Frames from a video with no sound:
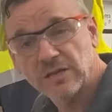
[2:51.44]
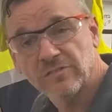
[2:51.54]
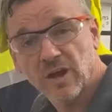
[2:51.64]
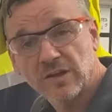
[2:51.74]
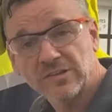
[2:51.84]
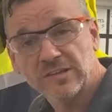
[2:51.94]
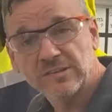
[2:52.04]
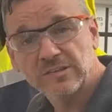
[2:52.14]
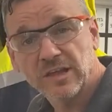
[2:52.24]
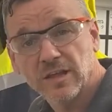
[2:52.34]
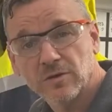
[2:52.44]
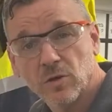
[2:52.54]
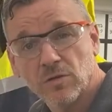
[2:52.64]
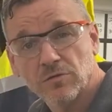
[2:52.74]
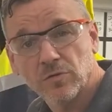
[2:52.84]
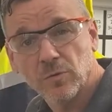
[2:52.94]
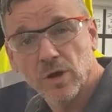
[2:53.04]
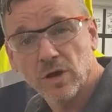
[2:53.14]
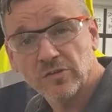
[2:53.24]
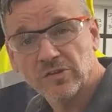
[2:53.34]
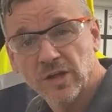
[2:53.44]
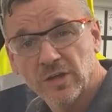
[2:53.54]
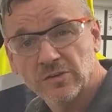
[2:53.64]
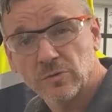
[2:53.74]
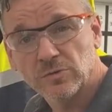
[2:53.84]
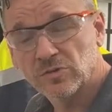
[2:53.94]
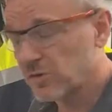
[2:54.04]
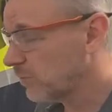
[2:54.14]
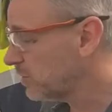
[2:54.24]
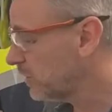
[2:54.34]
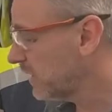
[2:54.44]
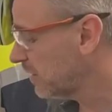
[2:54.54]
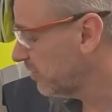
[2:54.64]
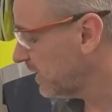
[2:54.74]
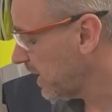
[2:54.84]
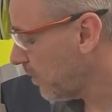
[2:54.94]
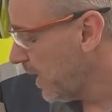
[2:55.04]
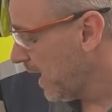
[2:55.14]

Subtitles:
devices going through the works, so we just thought we'd do a little video.